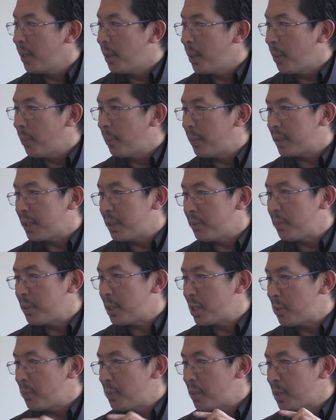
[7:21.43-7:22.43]
But in
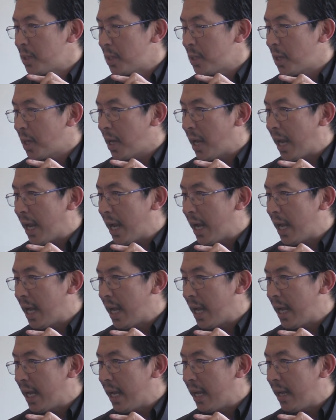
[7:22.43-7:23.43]
between,
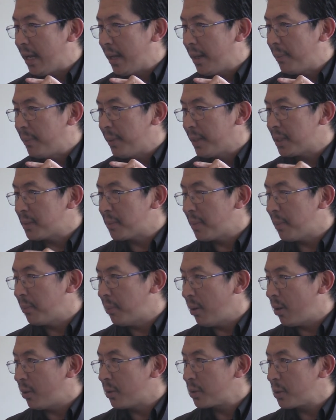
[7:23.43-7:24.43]
because my
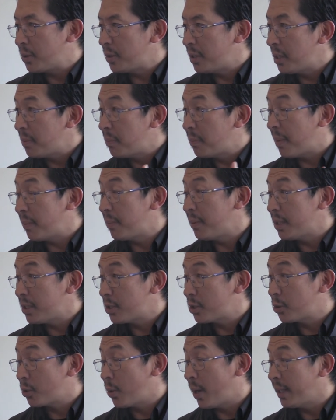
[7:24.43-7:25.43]
blog was already published,
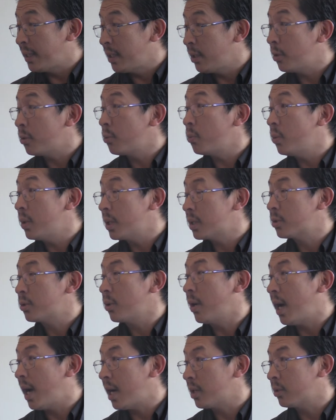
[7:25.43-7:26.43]
so I didn't work so
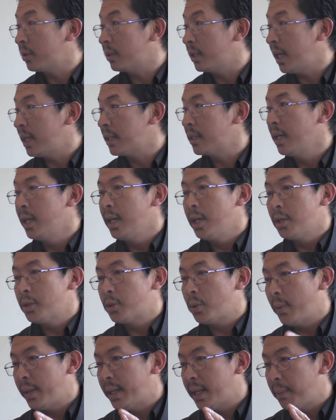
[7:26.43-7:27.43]
hard on that. So
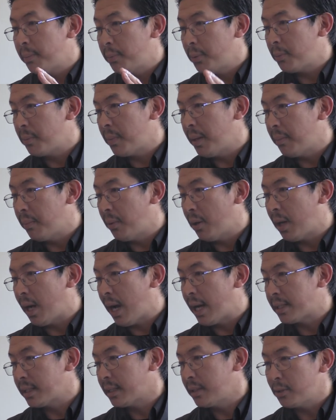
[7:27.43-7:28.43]
when I put my blog
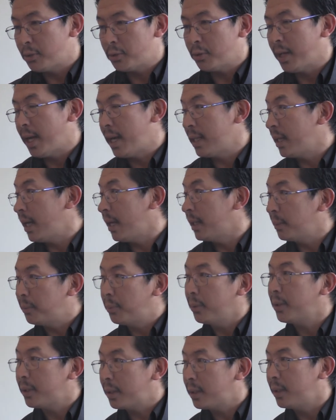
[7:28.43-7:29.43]
articles together, the book
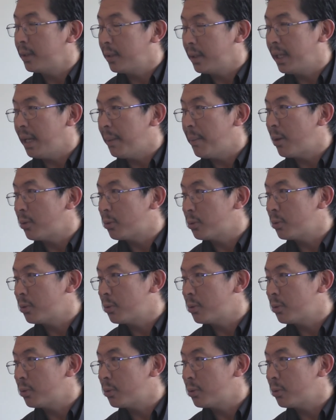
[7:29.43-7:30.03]
came out